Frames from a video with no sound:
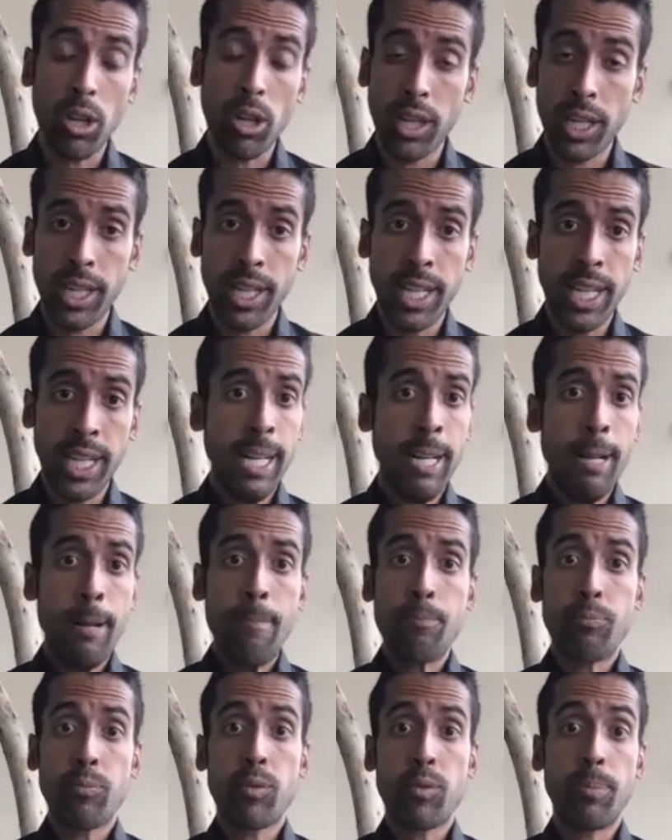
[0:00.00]
it.
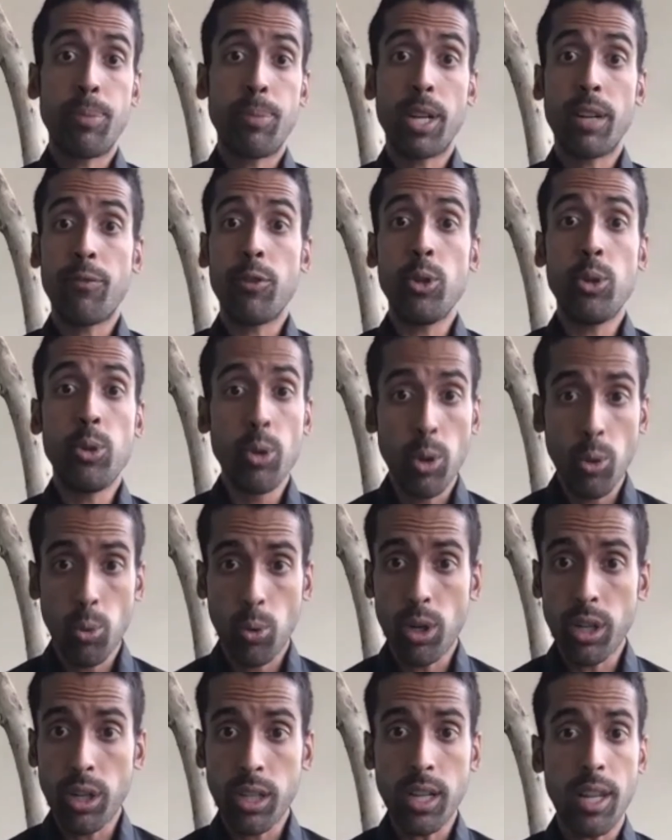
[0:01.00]
But if you do the
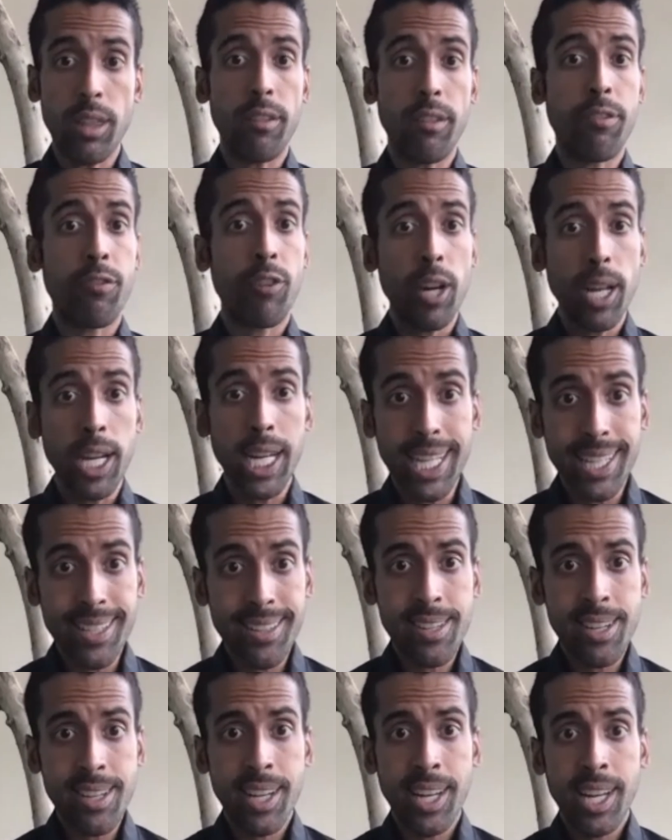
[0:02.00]
work on the front end,
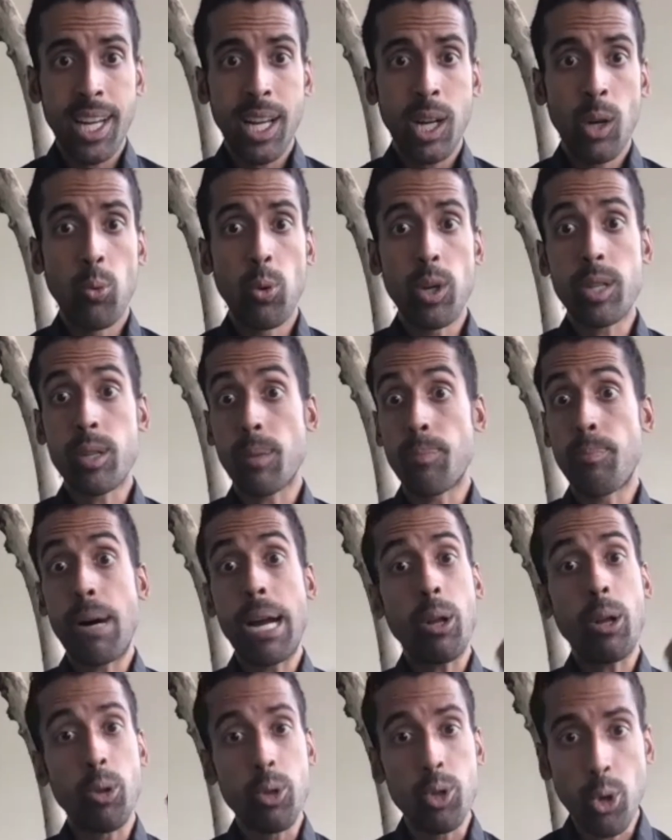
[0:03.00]
which a
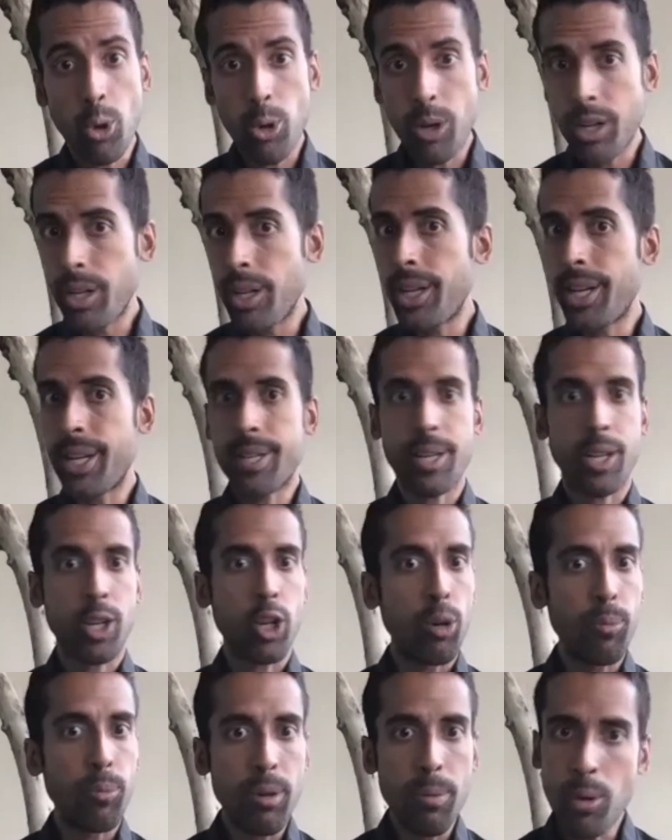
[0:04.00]
Michael Jordan does, a
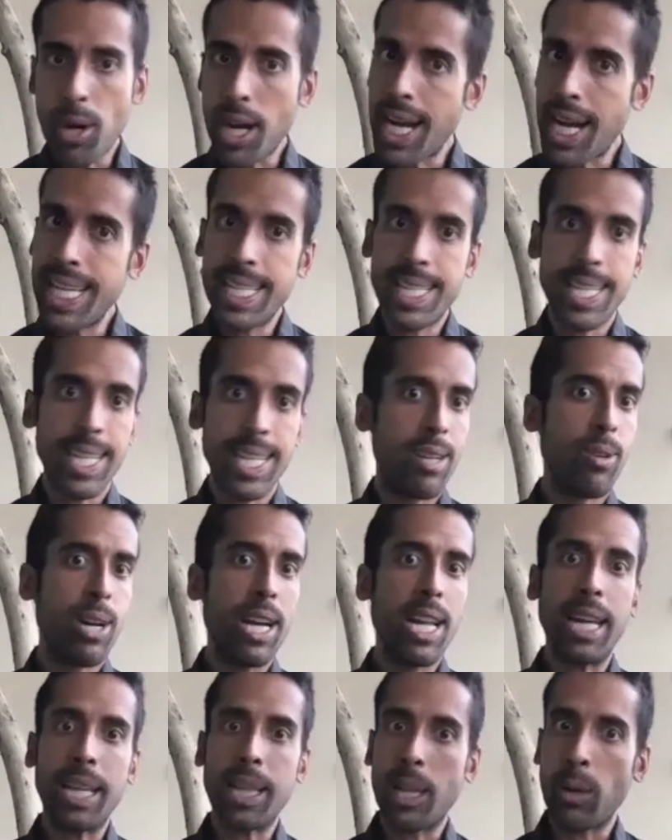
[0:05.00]
Kobe Bryant did, right?
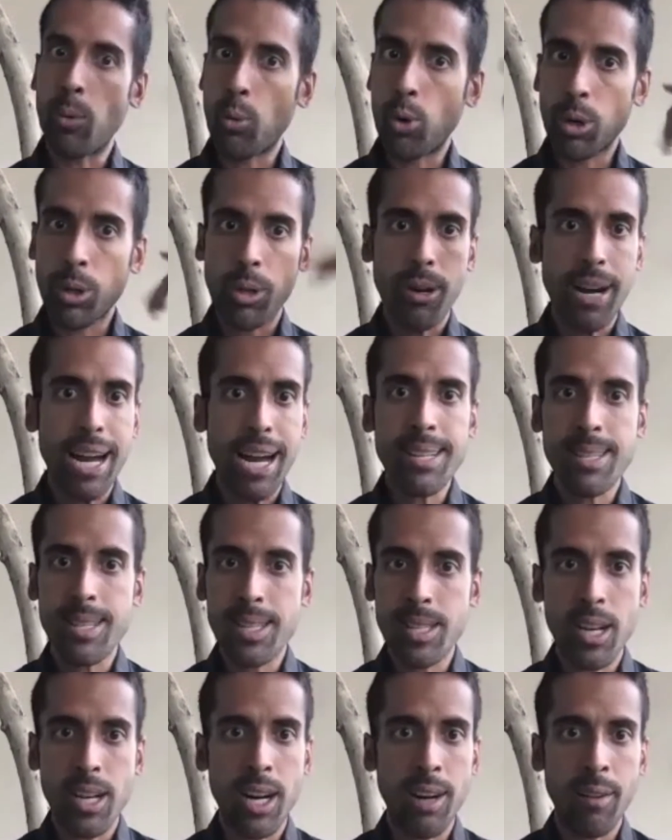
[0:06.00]
Like they work their asses
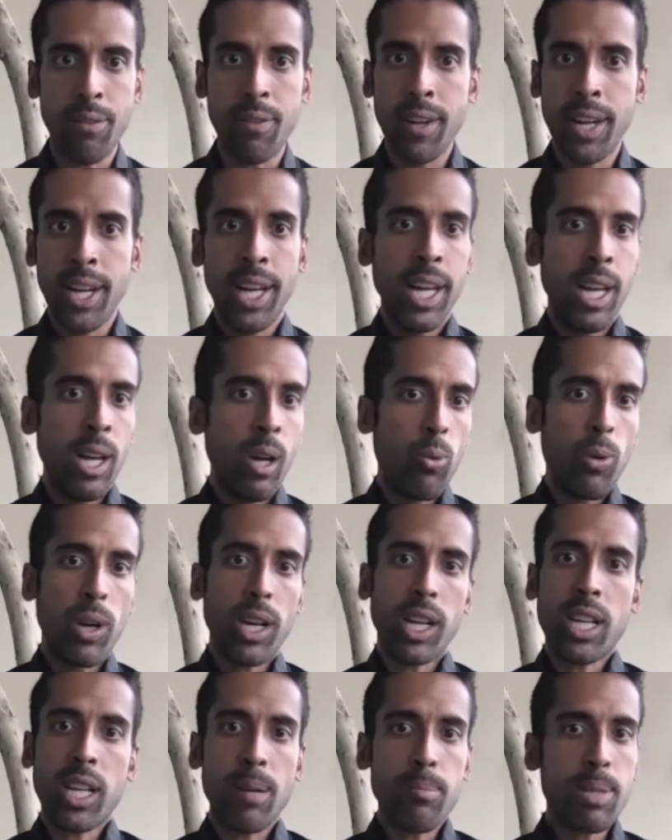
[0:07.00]
off. When
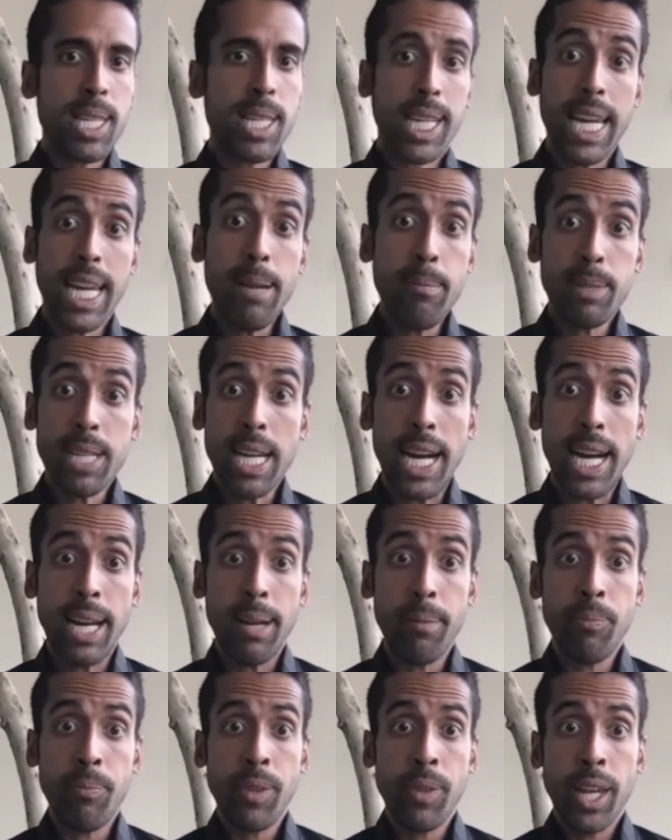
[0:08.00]
it comes to game
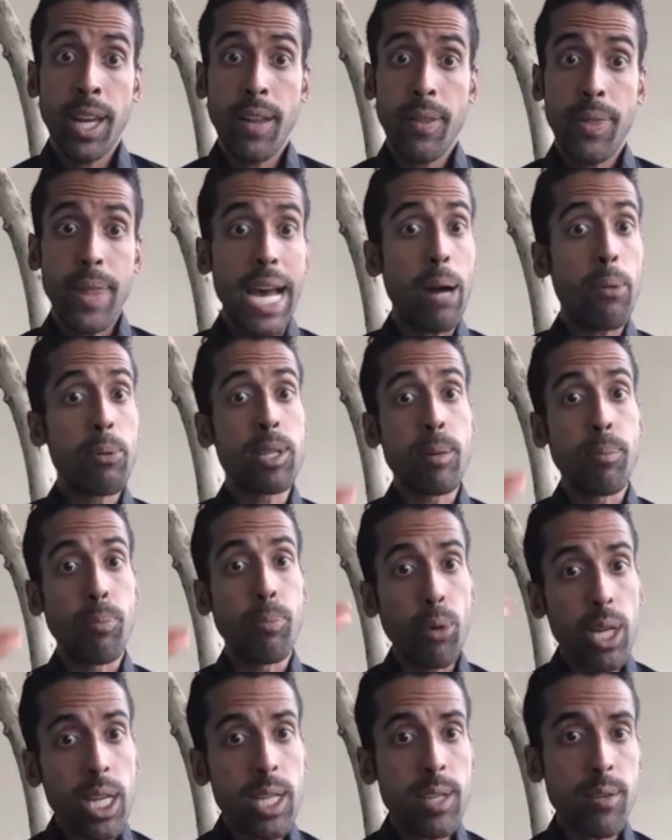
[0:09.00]
time, that was a
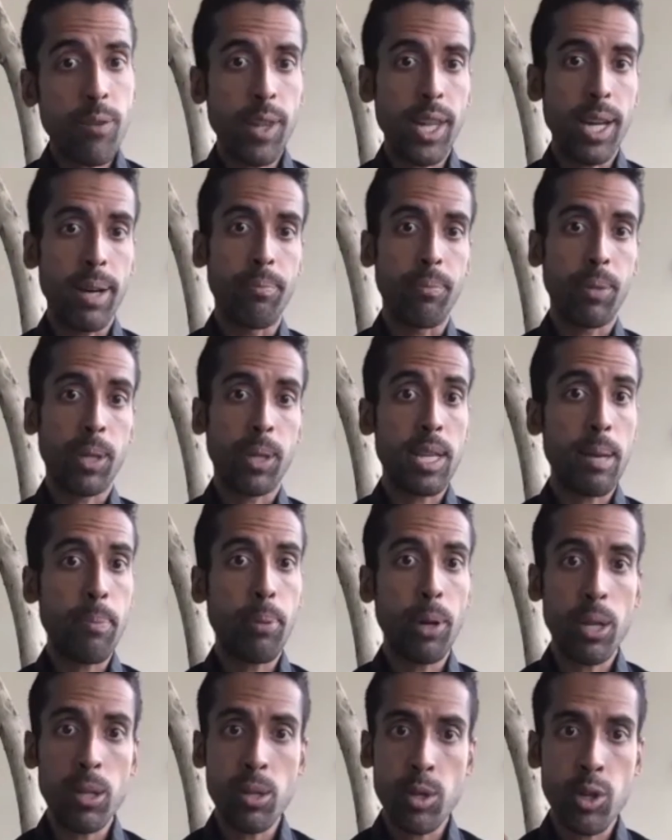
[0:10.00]
breeze for them because they
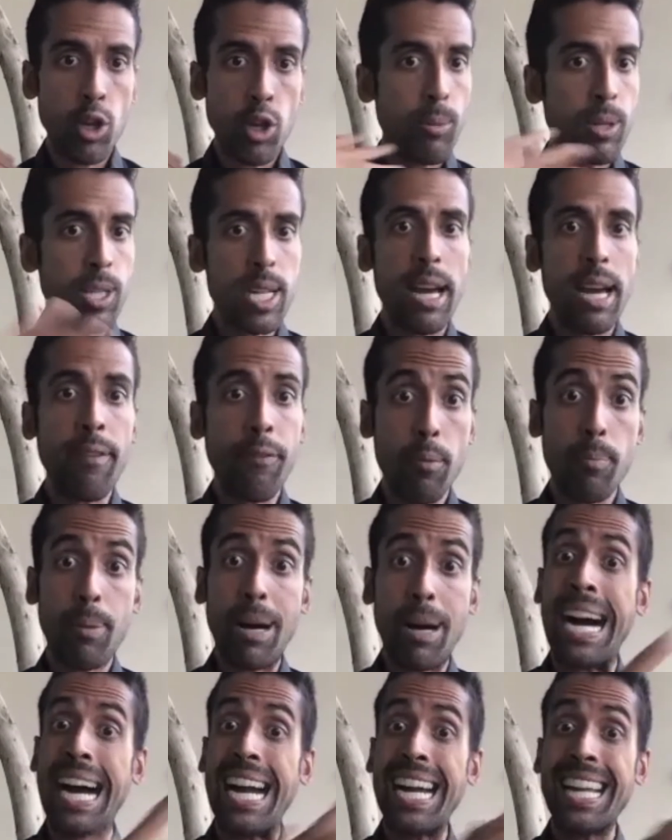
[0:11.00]
put in so much effort
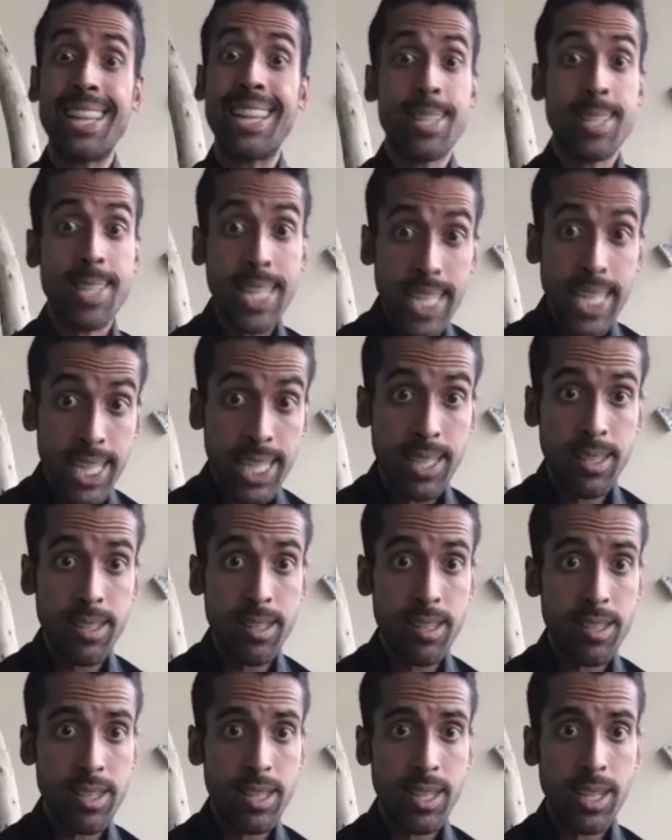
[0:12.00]
behind the
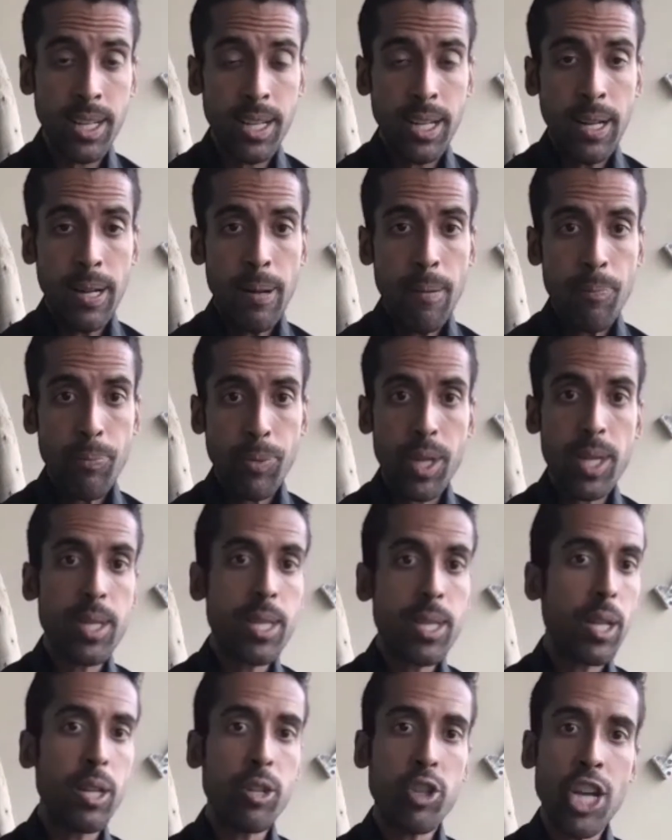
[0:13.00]
scenes. This is the
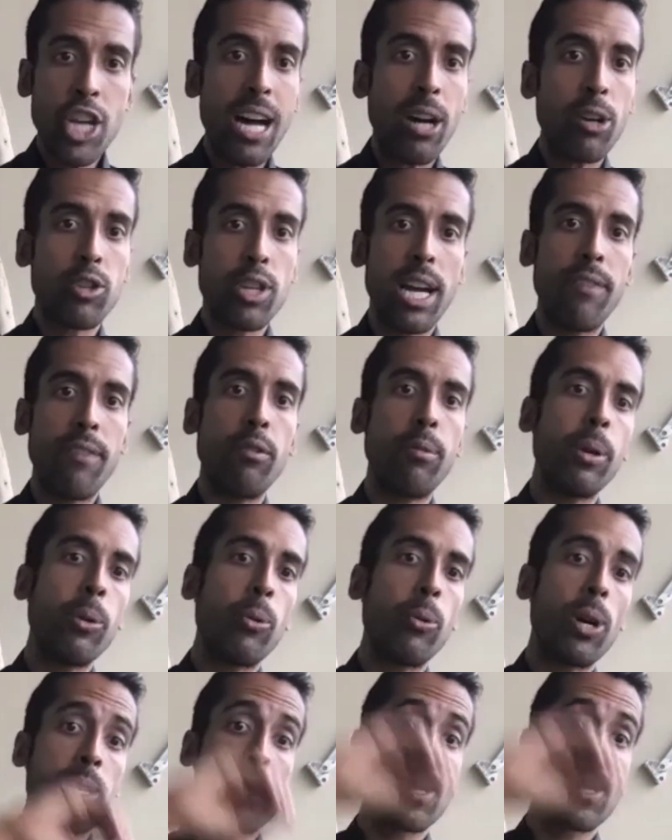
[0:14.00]
other challenge, right? Everybody
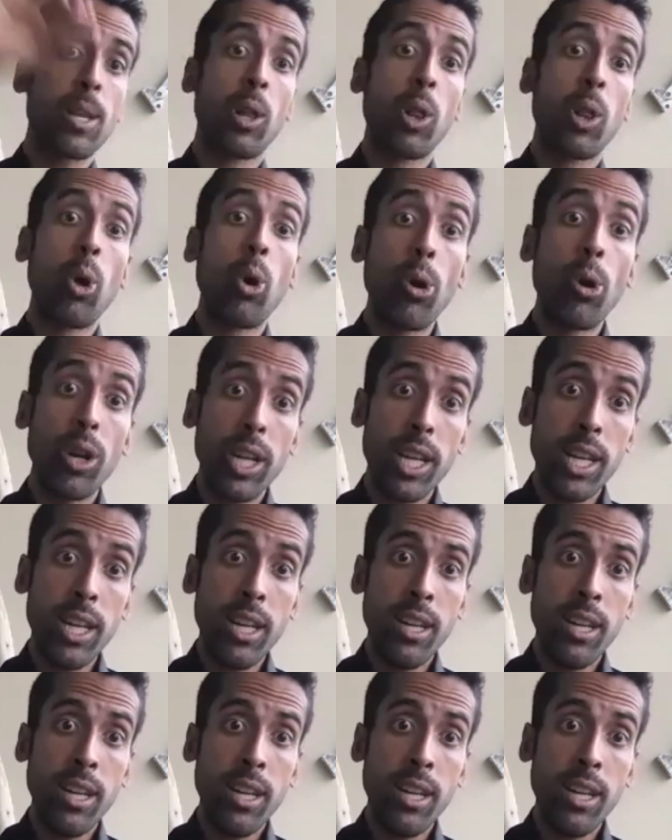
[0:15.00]
wants the glory